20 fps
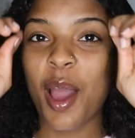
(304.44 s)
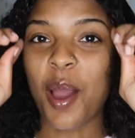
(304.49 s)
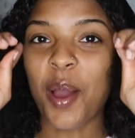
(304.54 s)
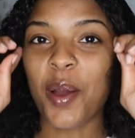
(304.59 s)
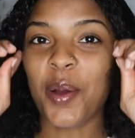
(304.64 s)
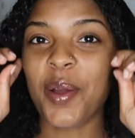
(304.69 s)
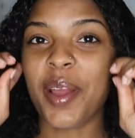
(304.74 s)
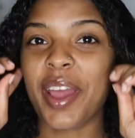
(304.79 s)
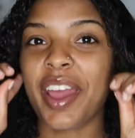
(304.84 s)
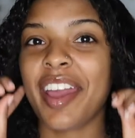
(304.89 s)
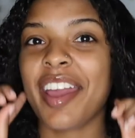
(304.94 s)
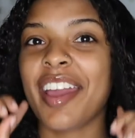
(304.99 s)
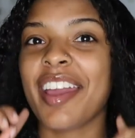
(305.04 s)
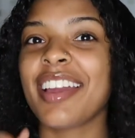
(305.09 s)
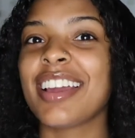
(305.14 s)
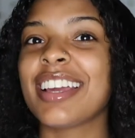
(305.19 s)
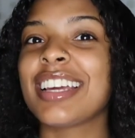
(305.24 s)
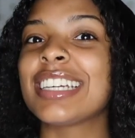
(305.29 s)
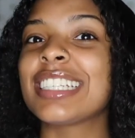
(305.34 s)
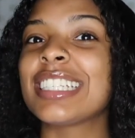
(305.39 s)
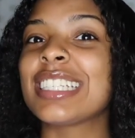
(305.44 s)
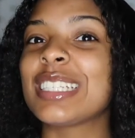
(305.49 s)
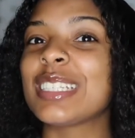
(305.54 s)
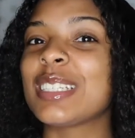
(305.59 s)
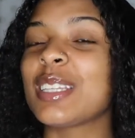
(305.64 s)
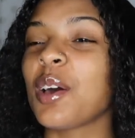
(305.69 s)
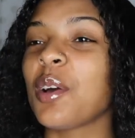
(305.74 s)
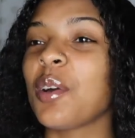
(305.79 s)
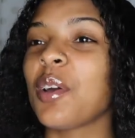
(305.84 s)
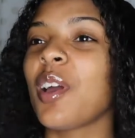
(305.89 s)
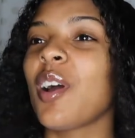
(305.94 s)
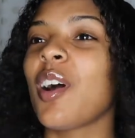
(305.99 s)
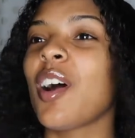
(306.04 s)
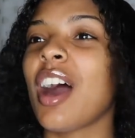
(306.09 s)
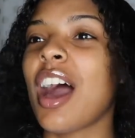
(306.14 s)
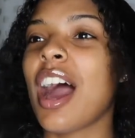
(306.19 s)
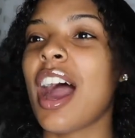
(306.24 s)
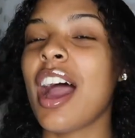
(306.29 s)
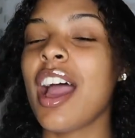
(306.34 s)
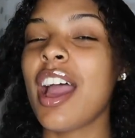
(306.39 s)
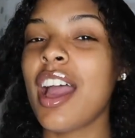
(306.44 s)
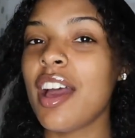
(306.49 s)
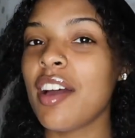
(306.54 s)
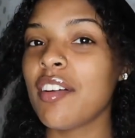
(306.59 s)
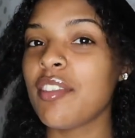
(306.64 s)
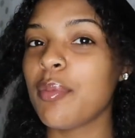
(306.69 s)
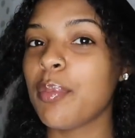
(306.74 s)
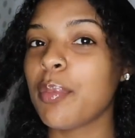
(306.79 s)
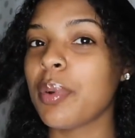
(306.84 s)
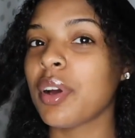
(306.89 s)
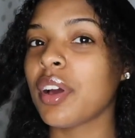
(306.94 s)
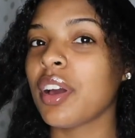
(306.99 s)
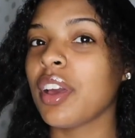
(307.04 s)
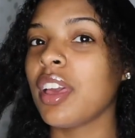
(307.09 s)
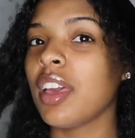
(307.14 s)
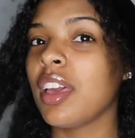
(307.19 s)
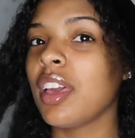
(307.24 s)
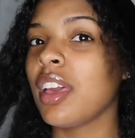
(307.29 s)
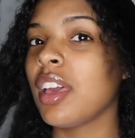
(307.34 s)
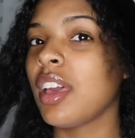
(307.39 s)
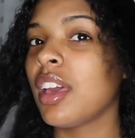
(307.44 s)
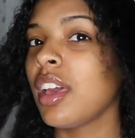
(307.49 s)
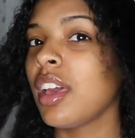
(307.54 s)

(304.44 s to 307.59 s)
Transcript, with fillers: Okay, so y'all, I have put